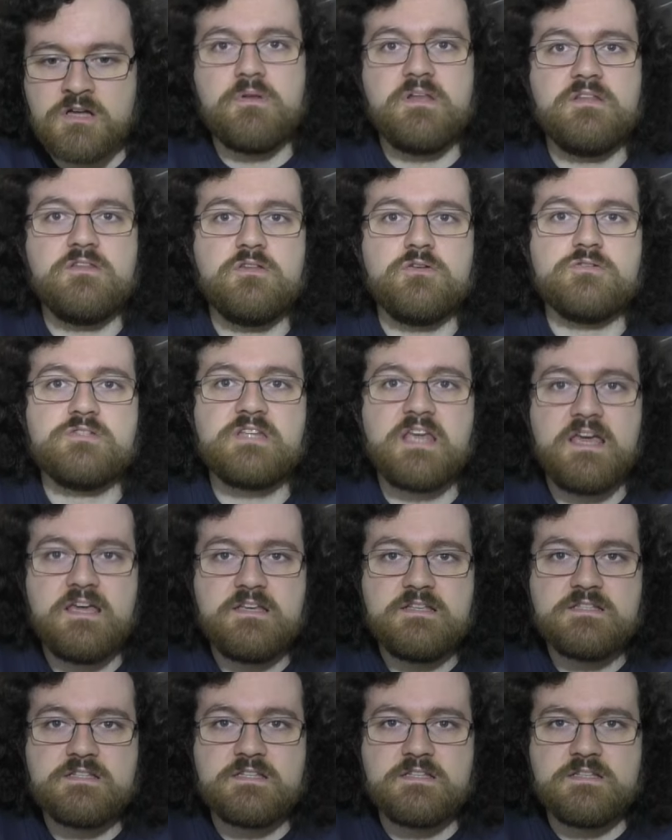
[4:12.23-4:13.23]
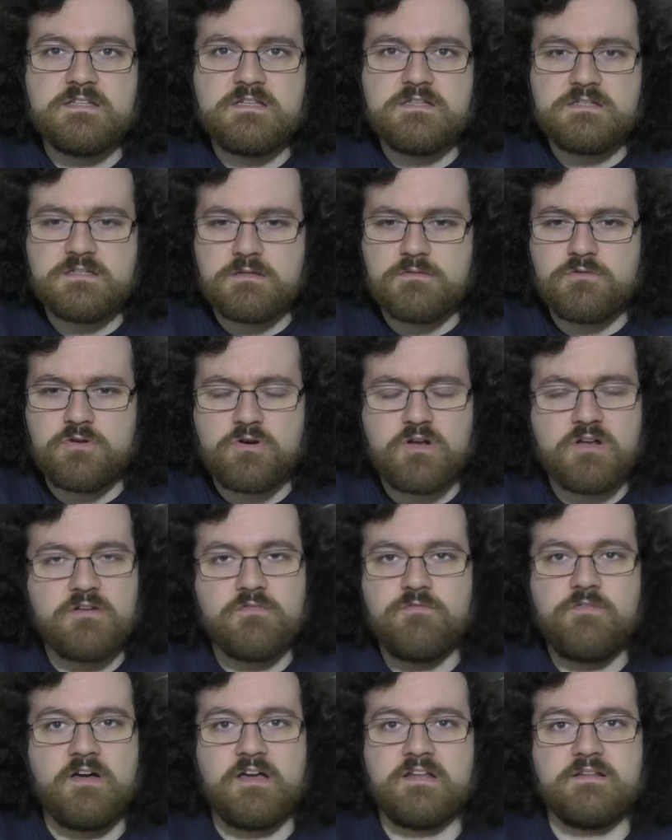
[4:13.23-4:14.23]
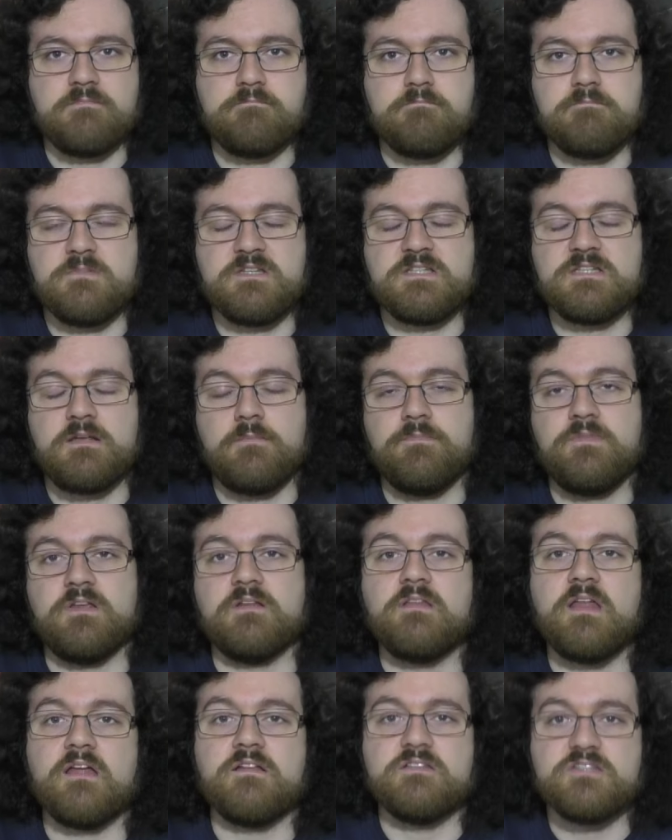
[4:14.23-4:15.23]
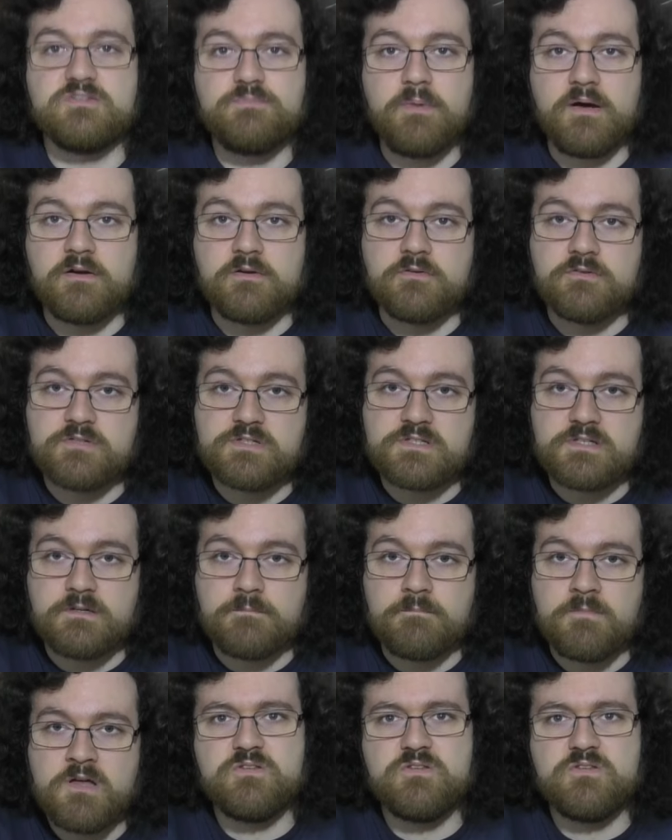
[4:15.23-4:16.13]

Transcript: but in those cases, they're going to find something that inspires them.